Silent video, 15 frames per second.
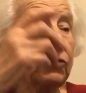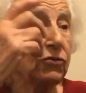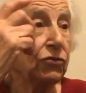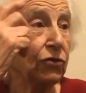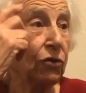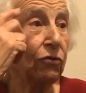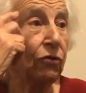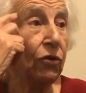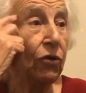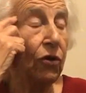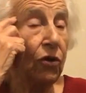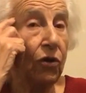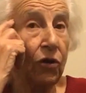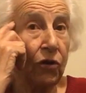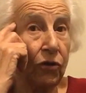So
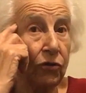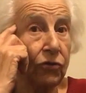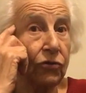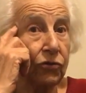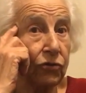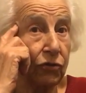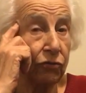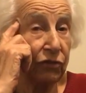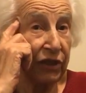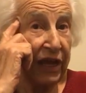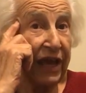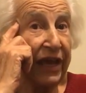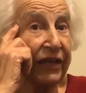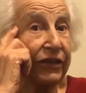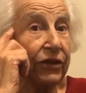
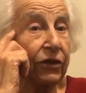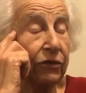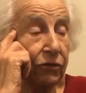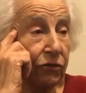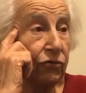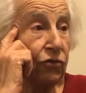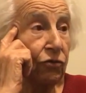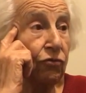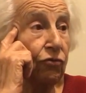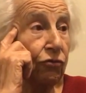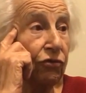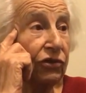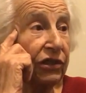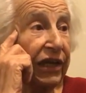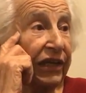Dad
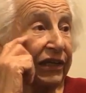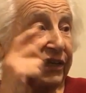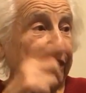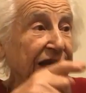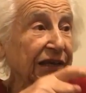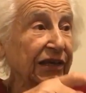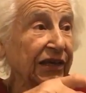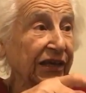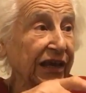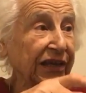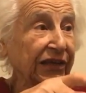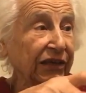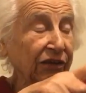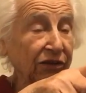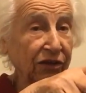knew that he
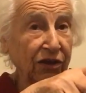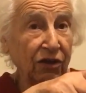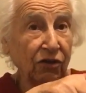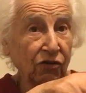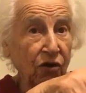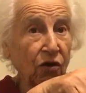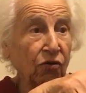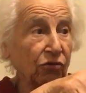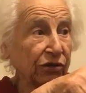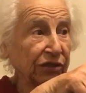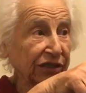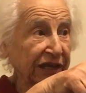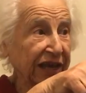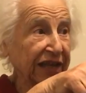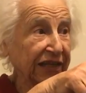gonna go
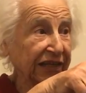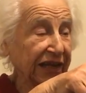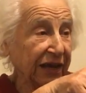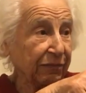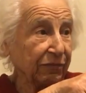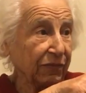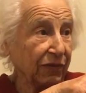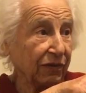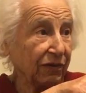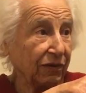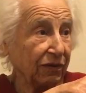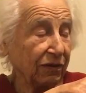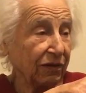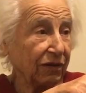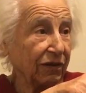and tell them
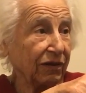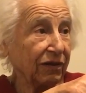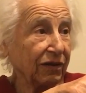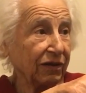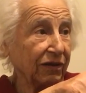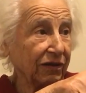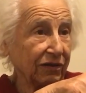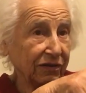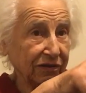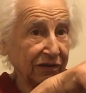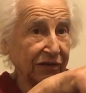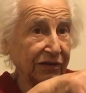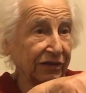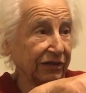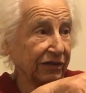
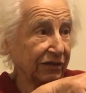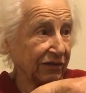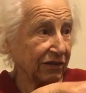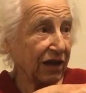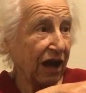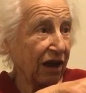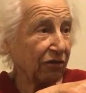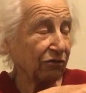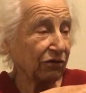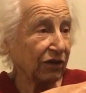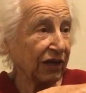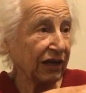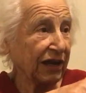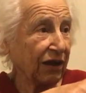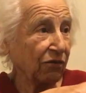in the town,
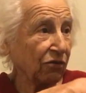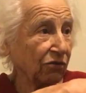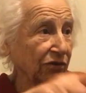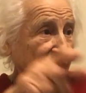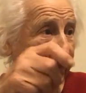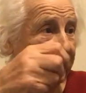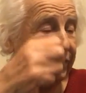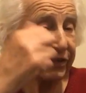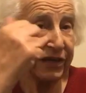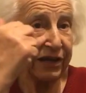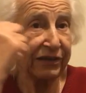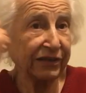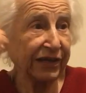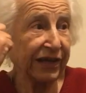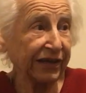
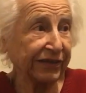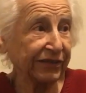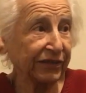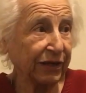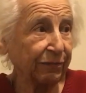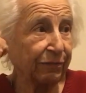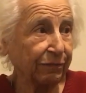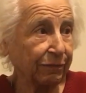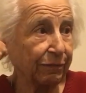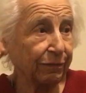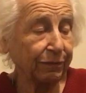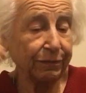that there's some.